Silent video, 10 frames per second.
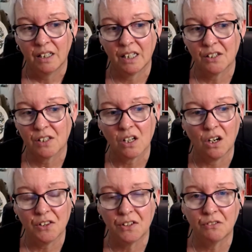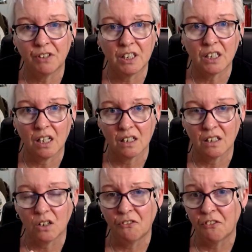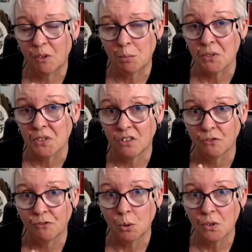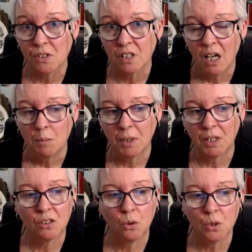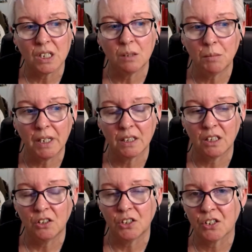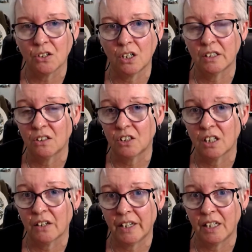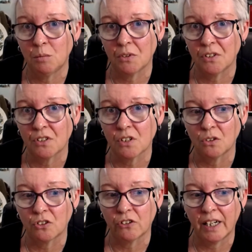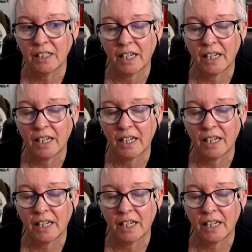Now the scythe and the ring together can often represent divorce, but it could also mean that you decide not to go ahead with this contract.